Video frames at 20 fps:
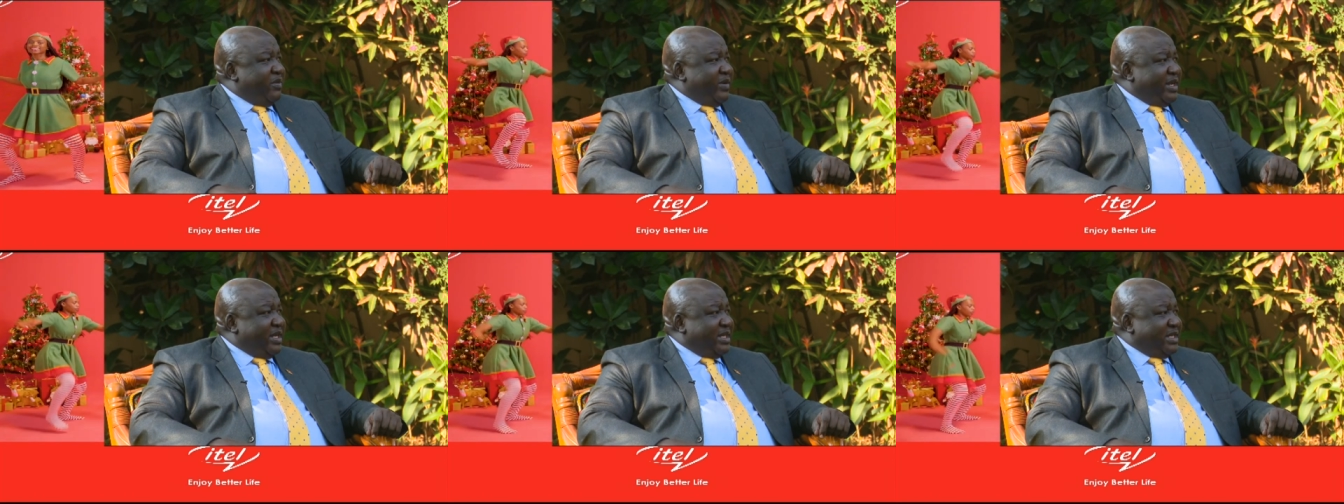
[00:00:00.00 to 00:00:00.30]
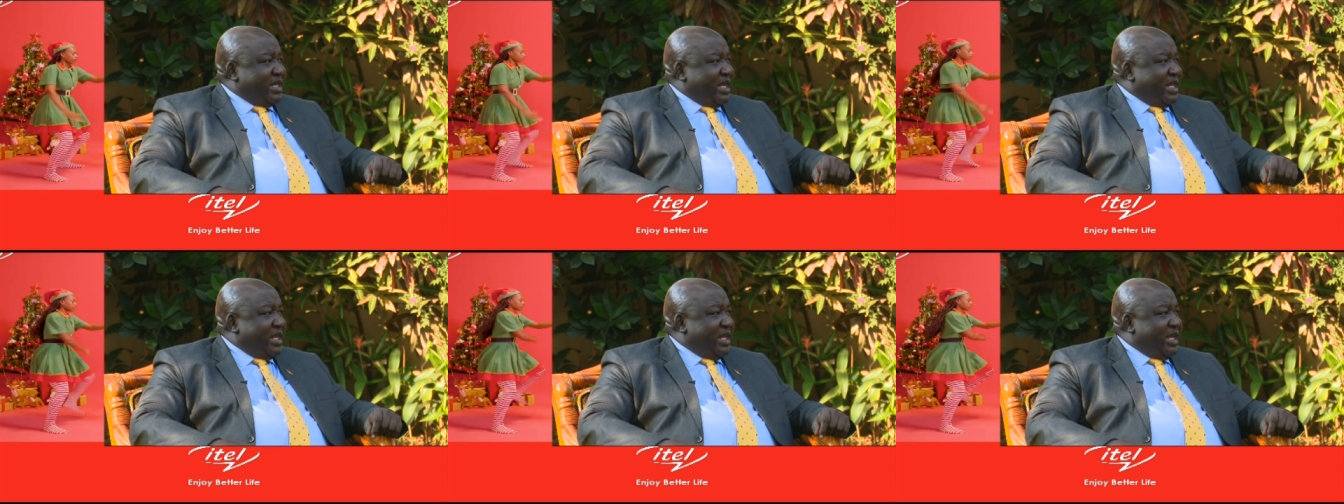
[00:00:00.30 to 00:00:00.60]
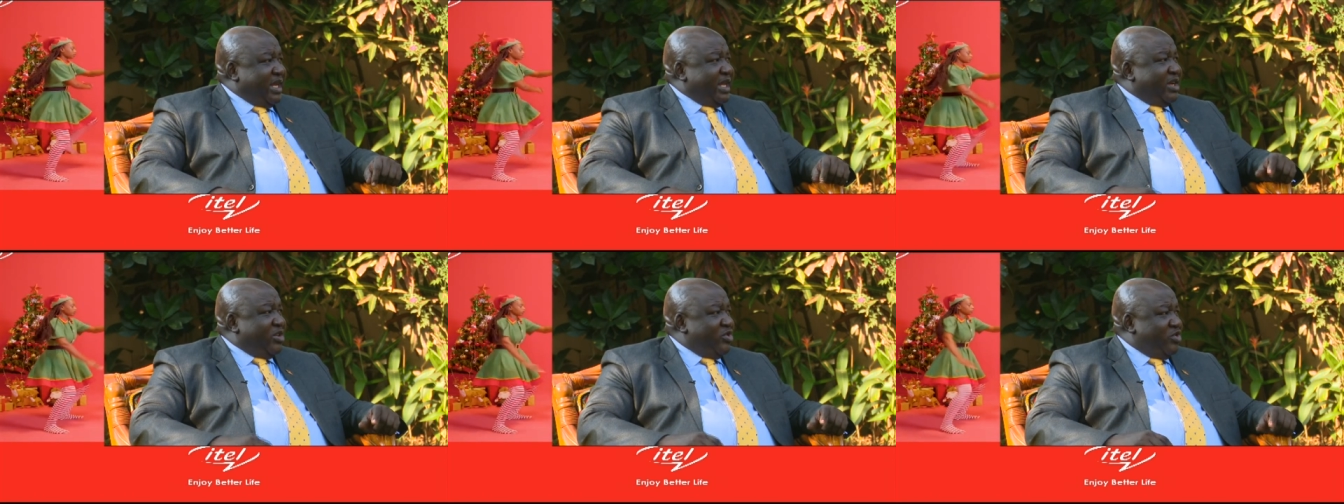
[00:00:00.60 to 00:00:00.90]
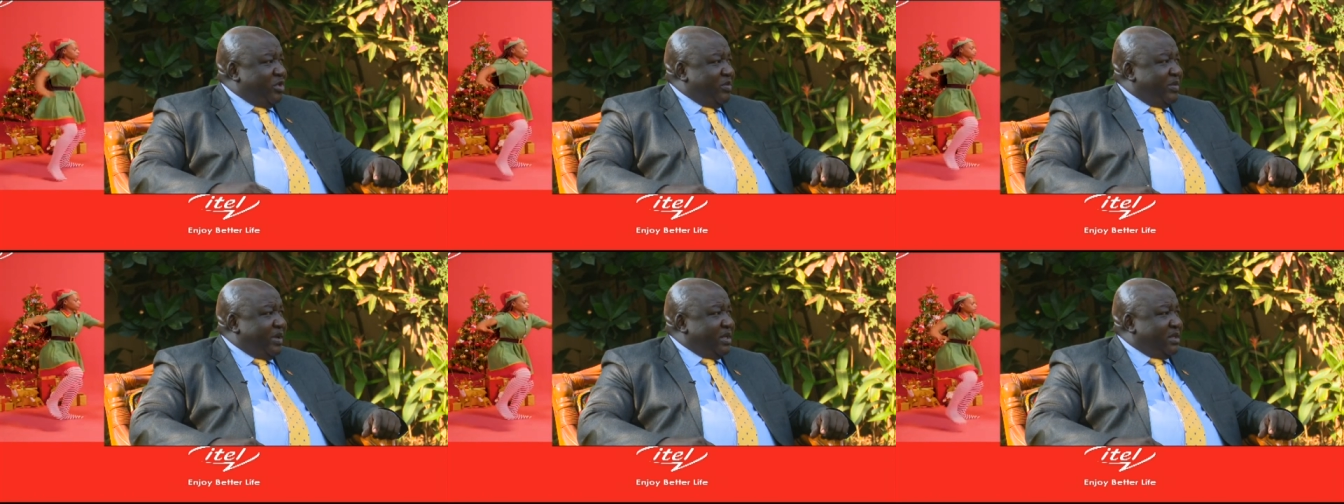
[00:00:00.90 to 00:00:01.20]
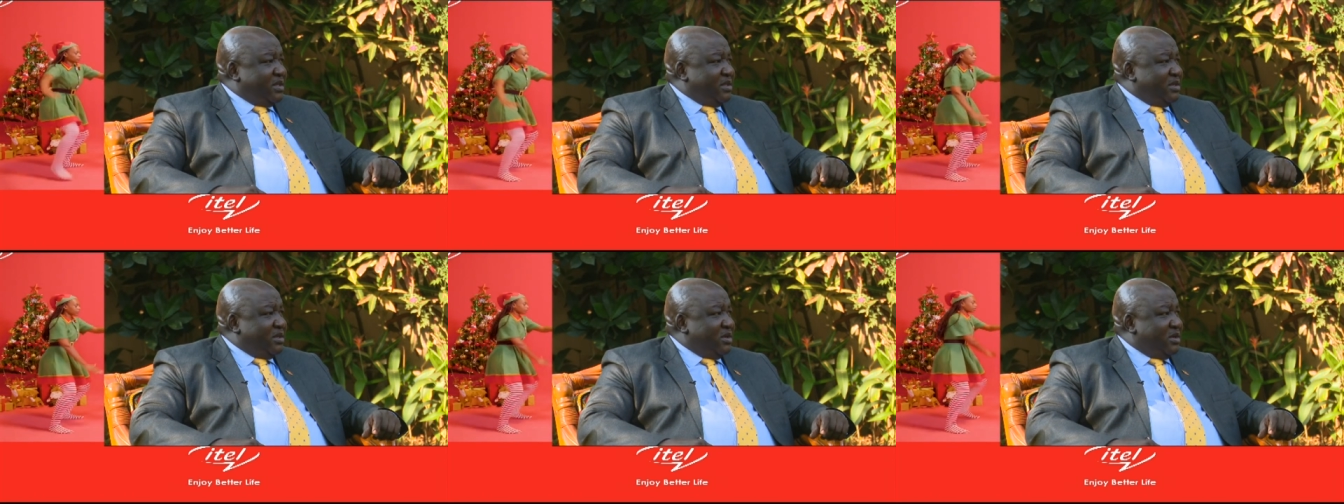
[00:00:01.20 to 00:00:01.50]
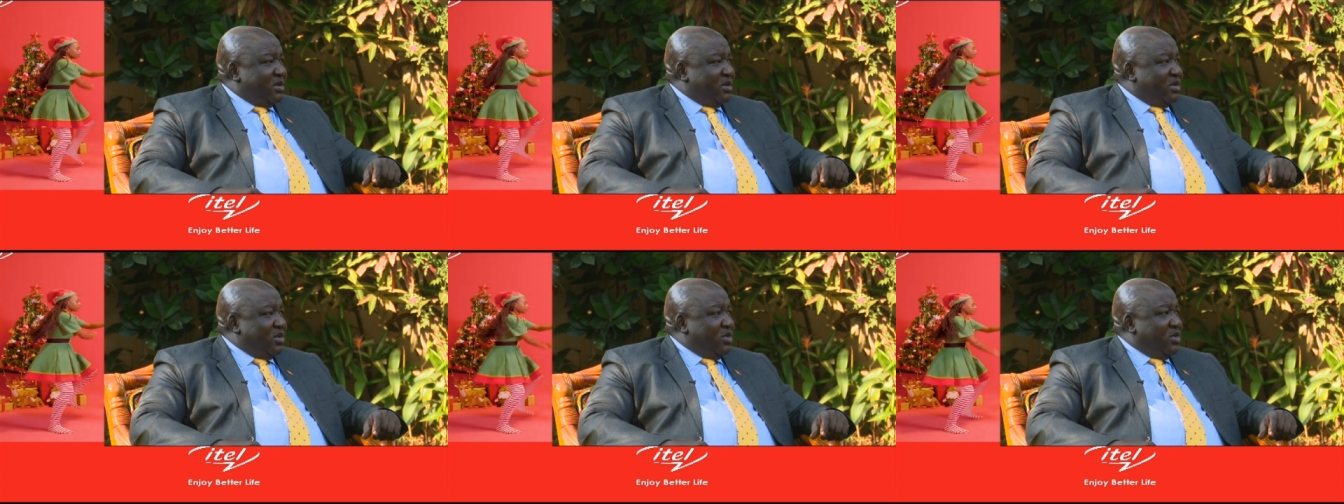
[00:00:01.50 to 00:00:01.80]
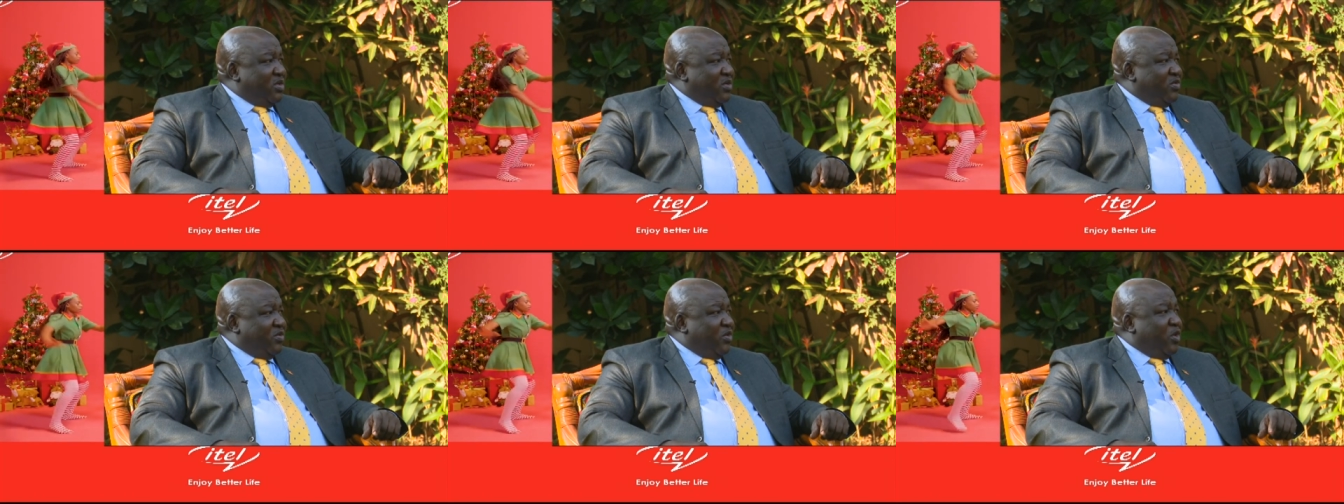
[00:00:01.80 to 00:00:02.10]
of understanding and agreement
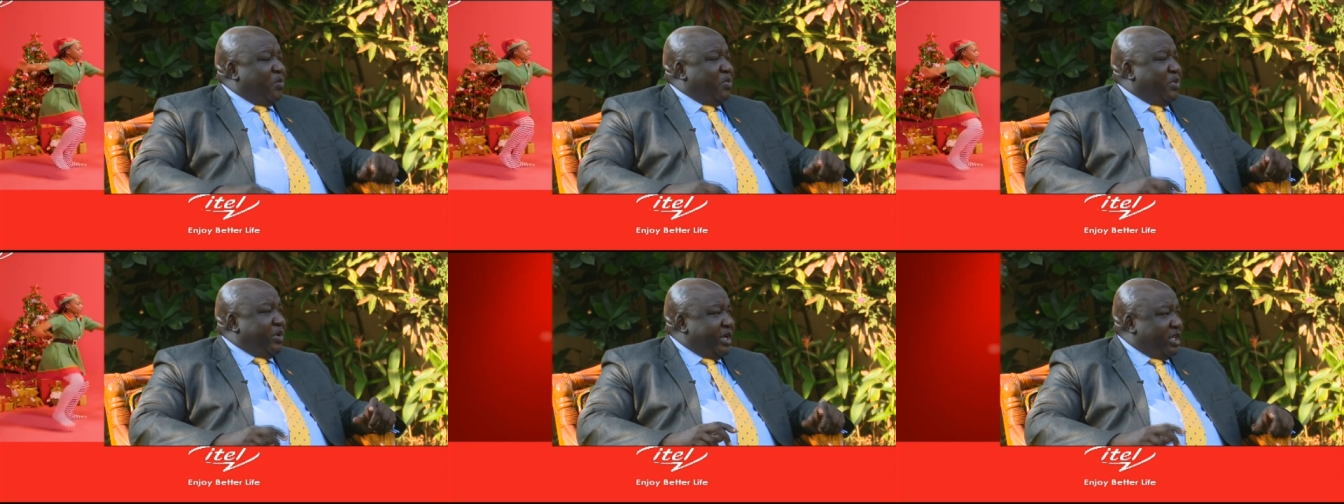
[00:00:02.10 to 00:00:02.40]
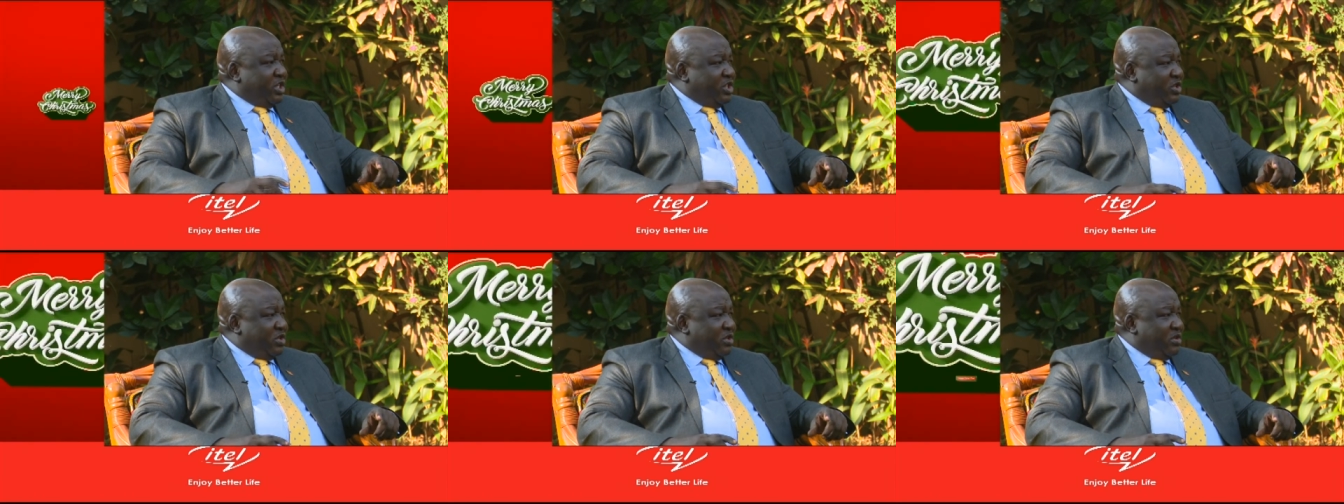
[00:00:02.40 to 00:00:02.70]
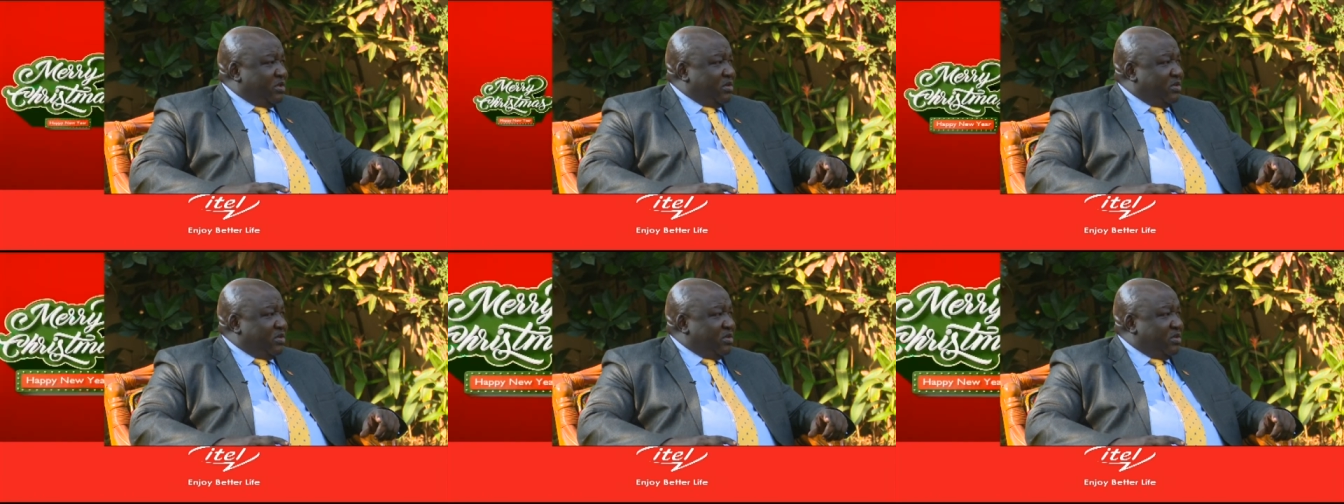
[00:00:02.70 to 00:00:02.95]
for operation